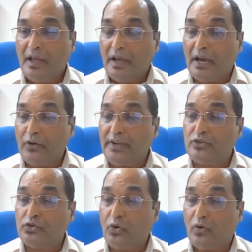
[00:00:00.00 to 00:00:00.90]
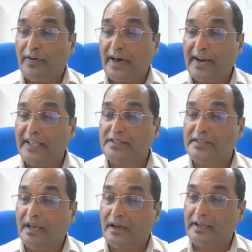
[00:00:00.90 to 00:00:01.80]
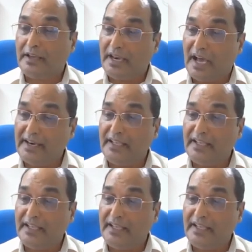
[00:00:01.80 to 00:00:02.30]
Now, in so far as Iran